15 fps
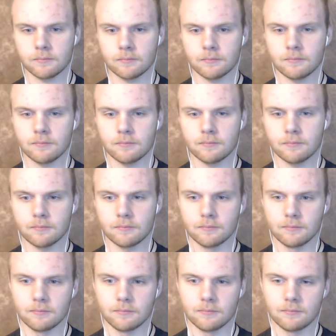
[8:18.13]

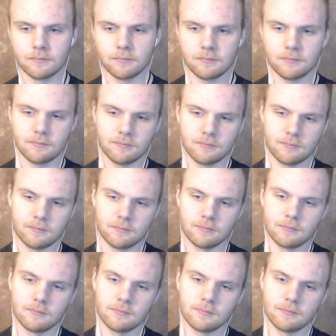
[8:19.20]

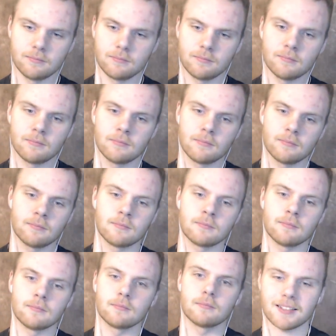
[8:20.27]
No words are spoken by the person on screen.